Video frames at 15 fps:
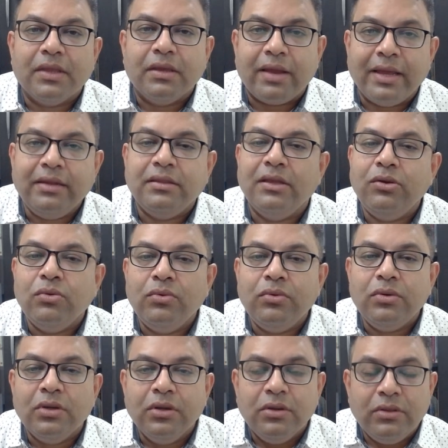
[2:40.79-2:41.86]
right? They
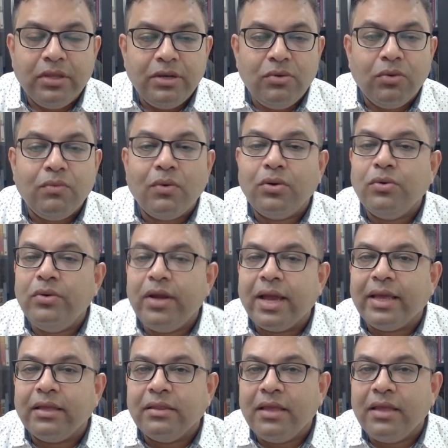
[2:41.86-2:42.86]
don't want to die.